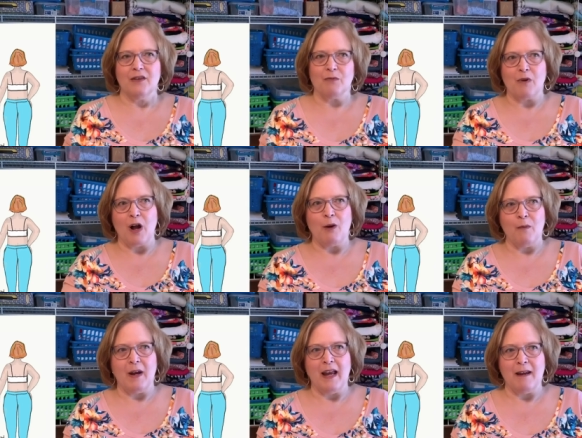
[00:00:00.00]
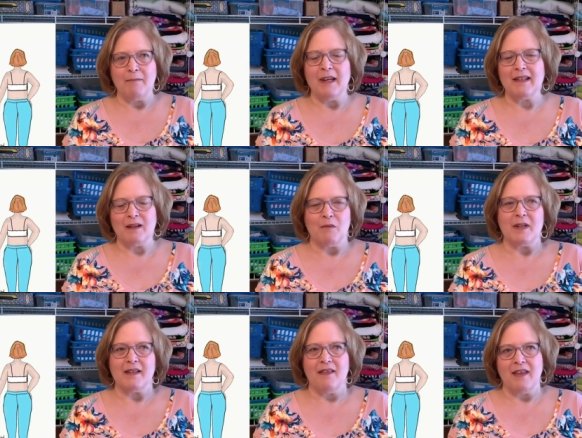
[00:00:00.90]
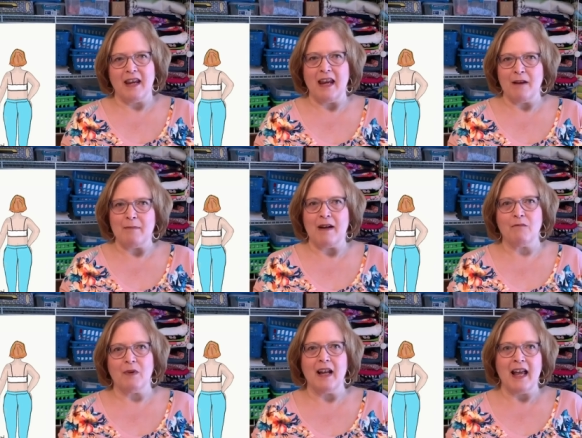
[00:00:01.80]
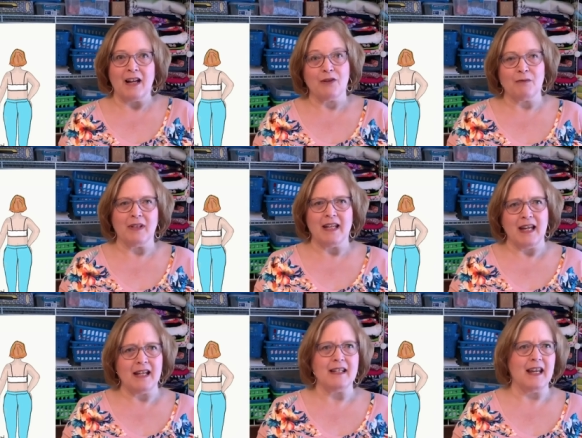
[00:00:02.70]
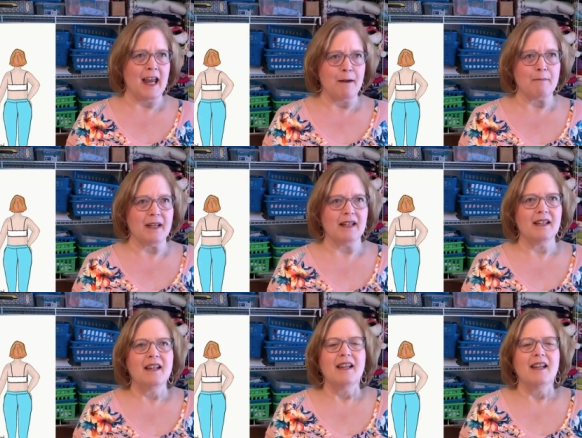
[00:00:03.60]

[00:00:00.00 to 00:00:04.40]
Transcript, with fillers: the wrong way because I wasn't thinking about what actually needed to happen.